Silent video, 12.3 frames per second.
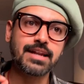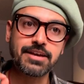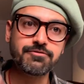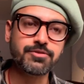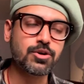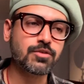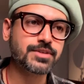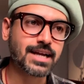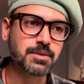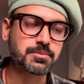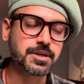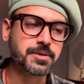view of the
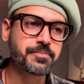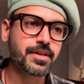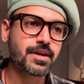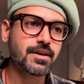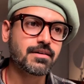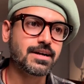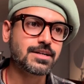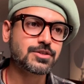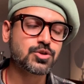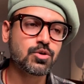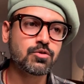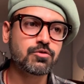camera, right?
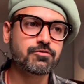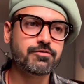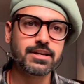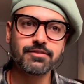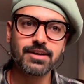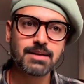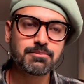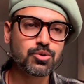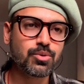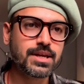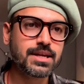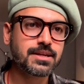So whenever I'm
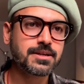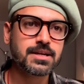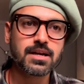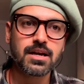doing